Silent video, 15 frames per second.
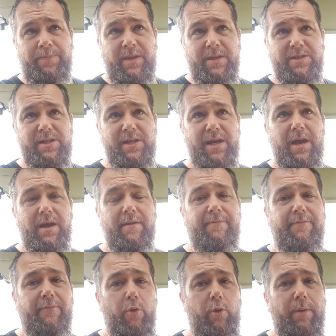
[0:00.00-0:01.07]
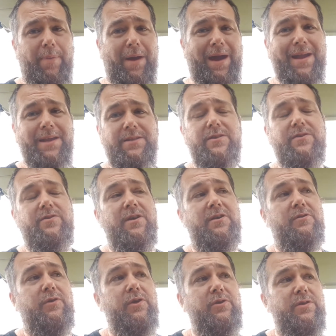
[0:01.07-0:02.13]
She got 4 pints of
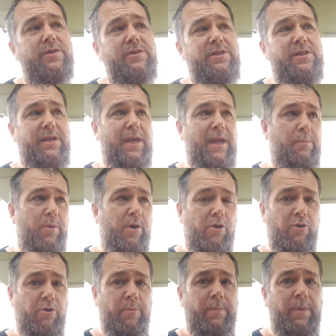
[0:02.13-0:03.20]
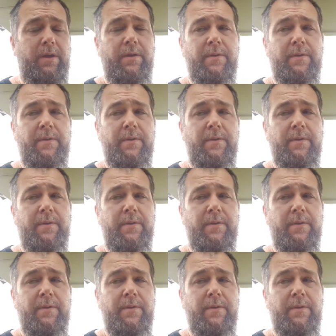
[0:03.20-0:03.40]
transfusion. She came home.